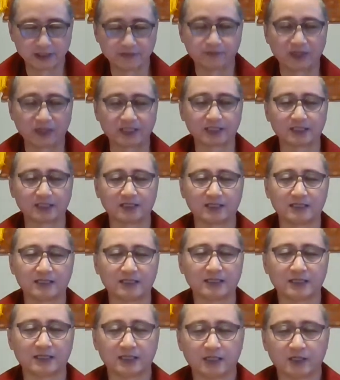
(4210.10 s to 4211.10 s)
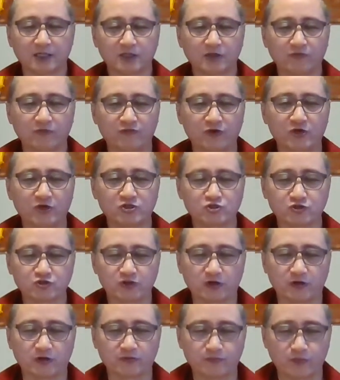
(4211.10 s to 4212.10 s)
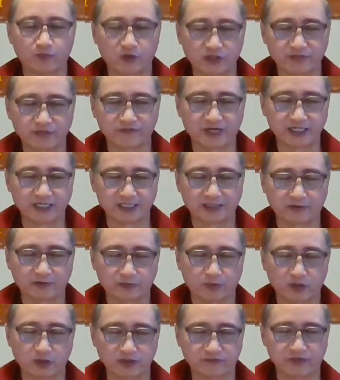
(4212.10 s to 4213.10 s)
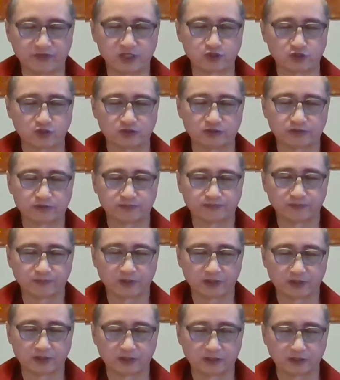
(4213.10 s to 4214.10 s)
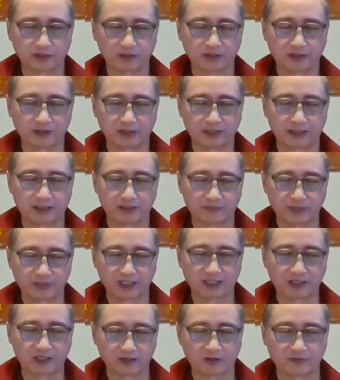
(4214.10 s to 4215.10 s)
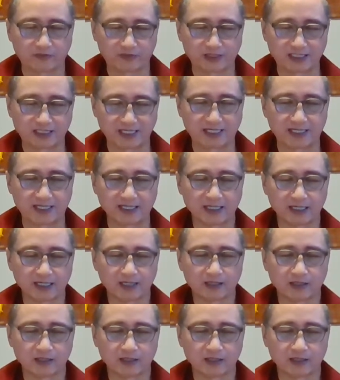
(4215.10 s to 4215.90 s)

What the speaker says: In particularly the virtue of motivation, at the beginning of the day,